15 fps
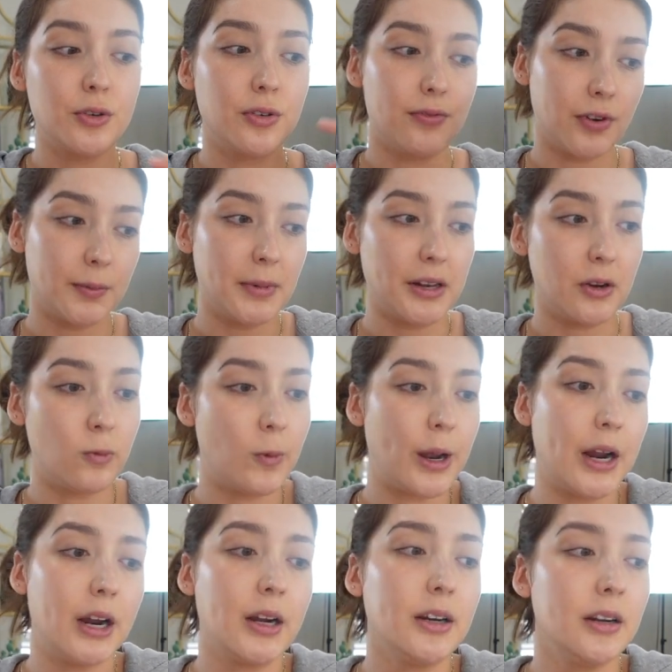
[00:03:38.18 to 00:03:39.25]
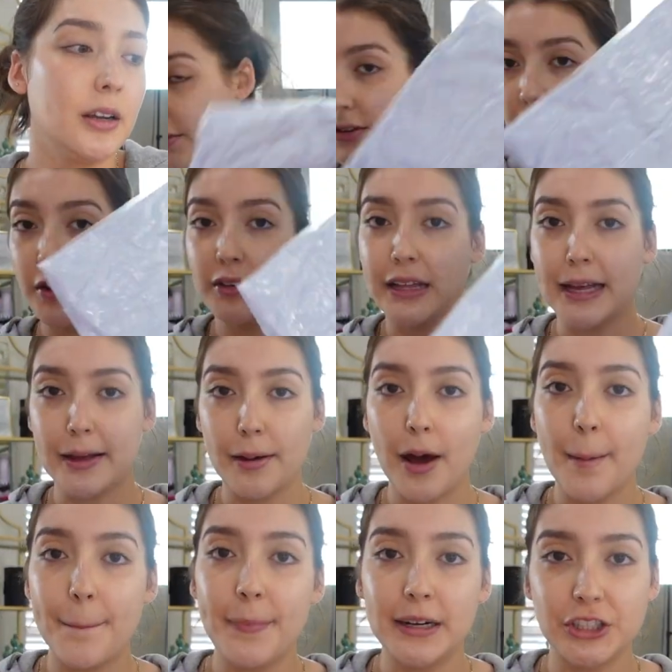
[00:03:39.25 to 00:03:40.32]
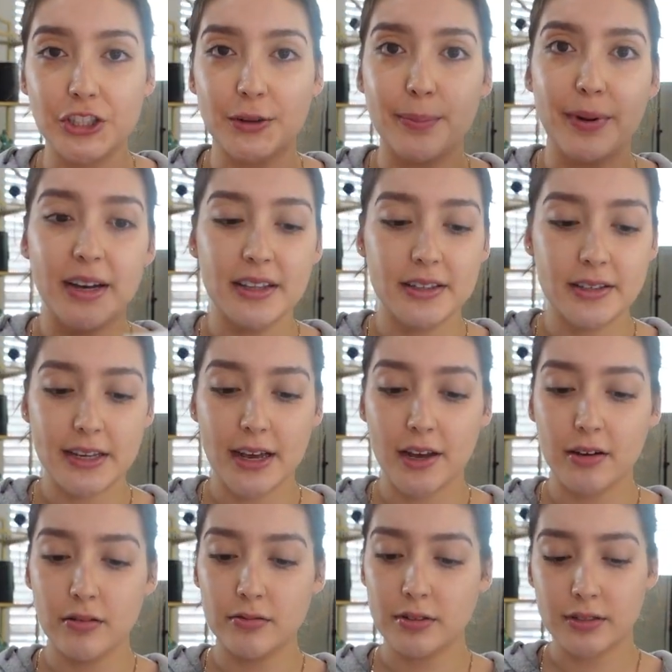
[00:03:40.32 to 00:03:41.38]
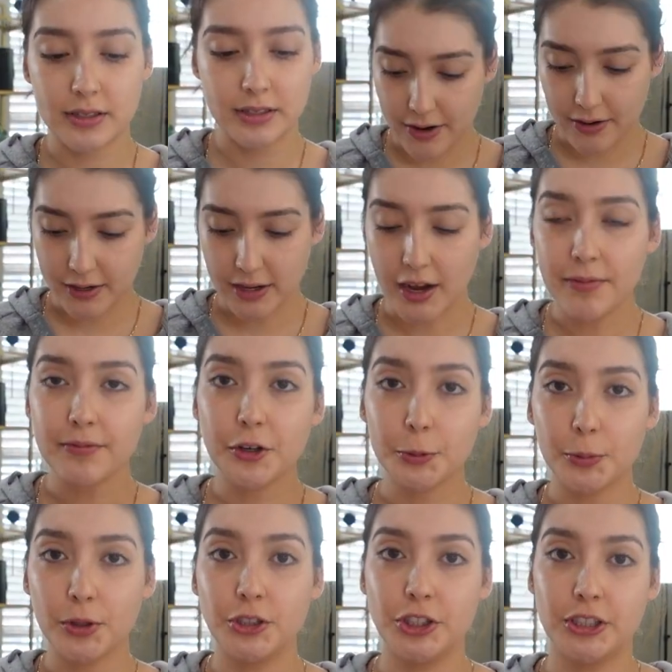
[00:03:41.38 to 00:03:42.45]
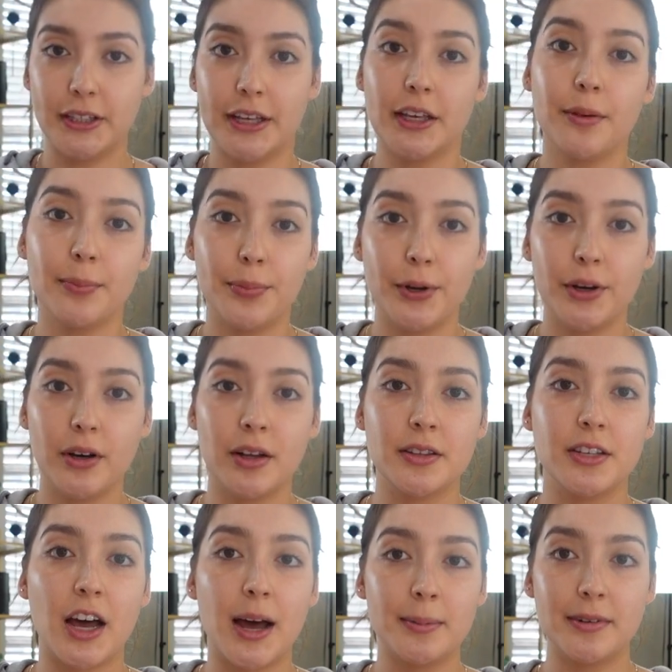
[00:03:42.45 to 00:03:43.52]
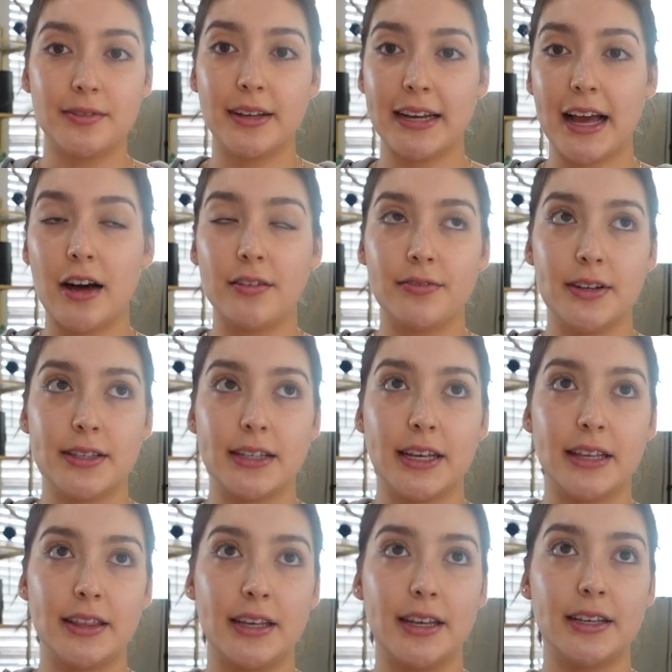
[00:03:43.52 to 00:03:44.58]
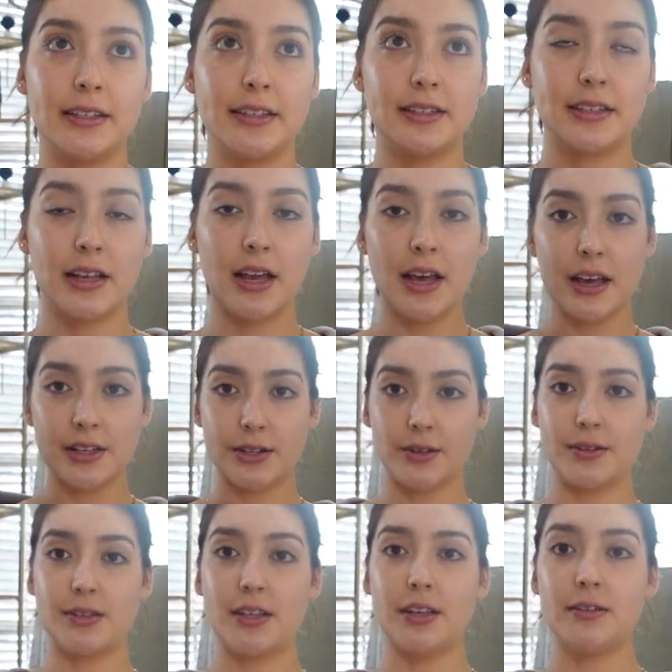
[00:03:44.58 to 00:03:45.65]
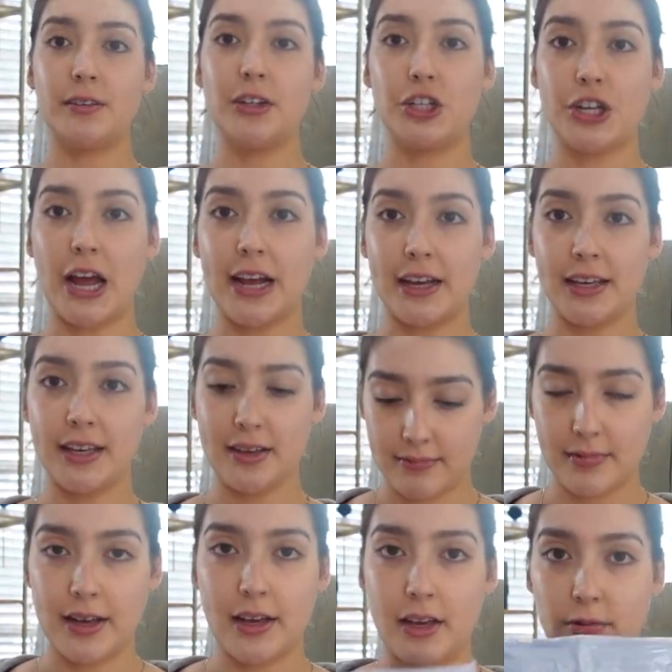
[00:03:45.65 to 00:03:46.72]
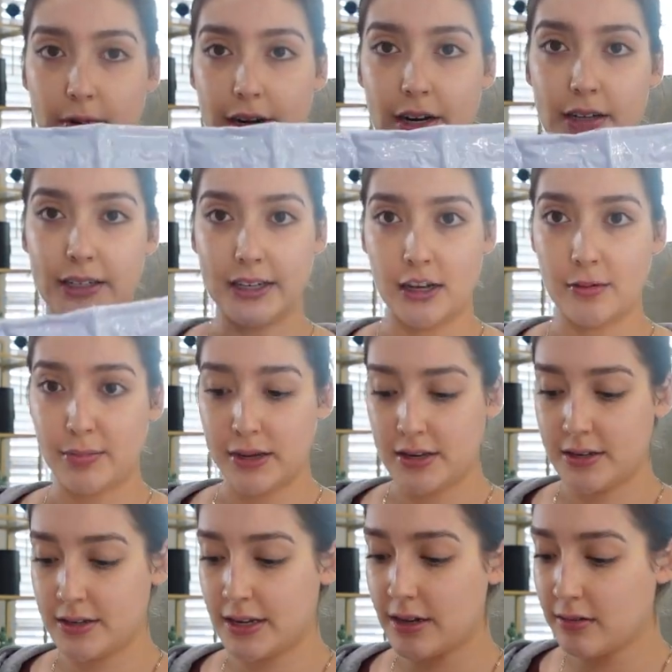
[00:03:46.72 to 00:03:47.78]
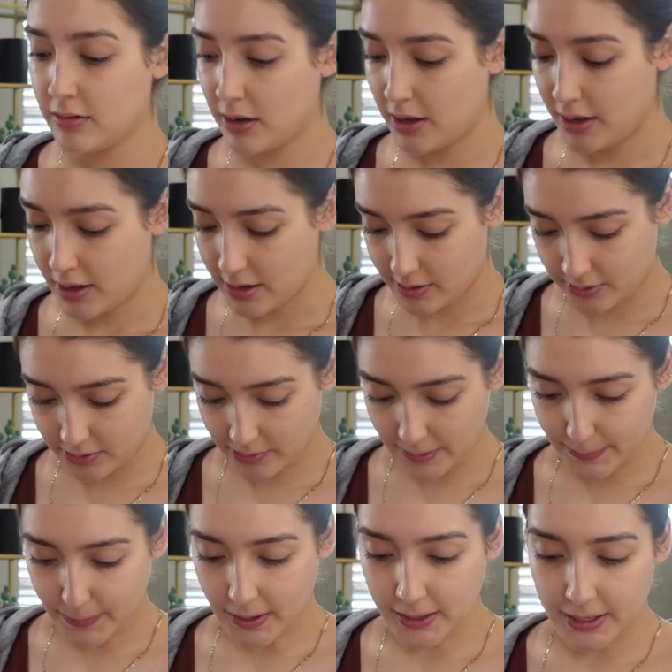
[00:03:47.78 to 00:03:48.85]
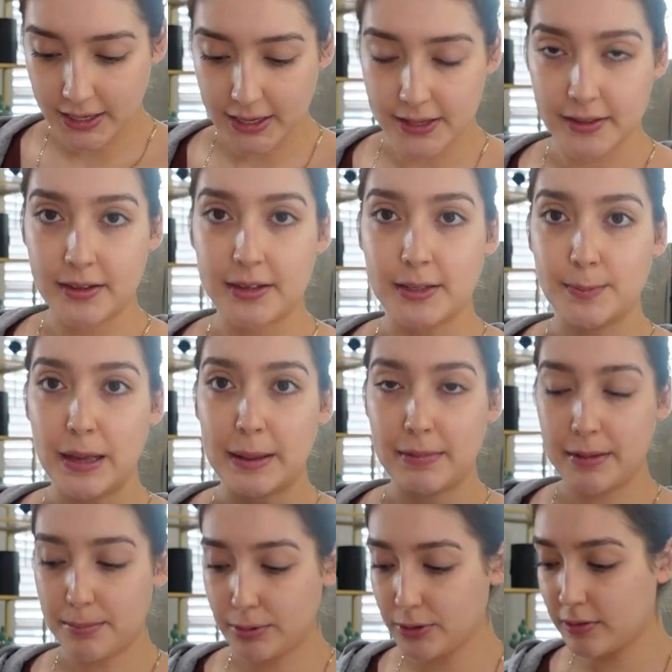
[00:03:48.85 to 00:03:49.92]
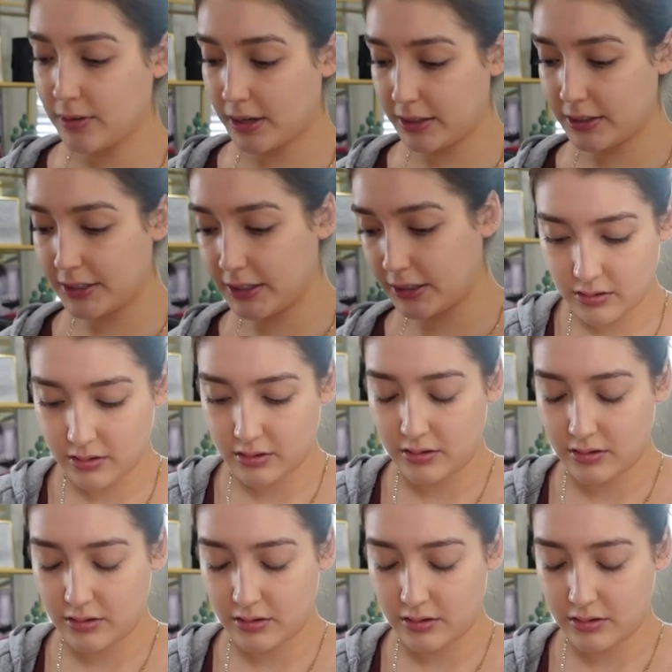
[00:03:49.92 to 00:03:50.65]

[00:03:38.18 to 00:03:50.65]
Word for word: for me to wear. So like a bunch of button downs that are comfortable to like put on top of like outfits like this. So instead of a jacket, I could wear like a button down. So I bought it in this baby blue color.